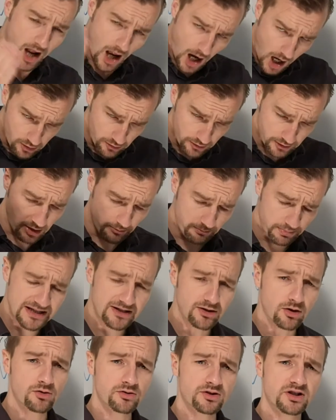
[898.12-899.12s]
Our
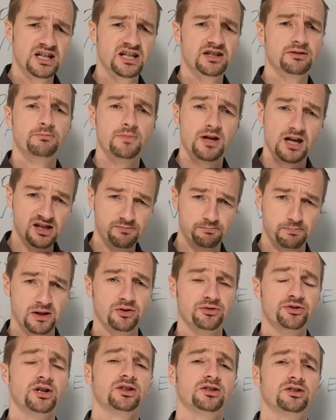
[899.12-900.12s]
complete organism is
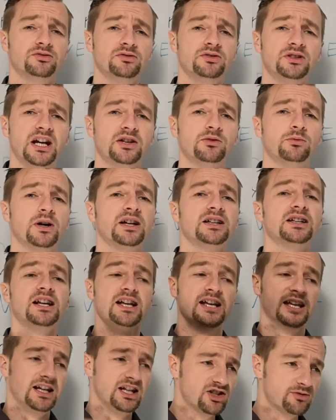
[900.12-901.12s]
built to do that, right?
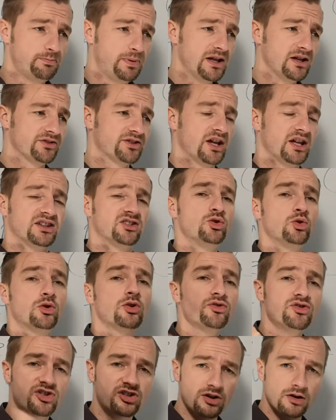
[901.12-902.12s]
It is built to
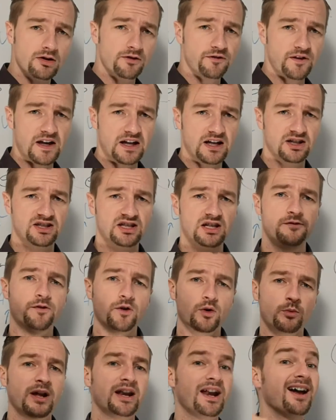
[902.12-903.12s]
conserve energy
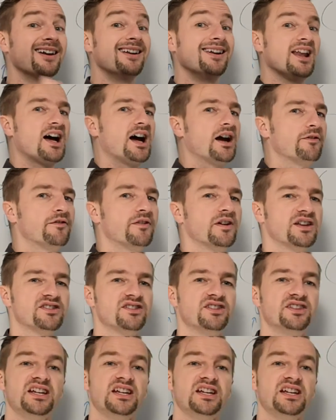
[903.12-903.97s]
for when our life is in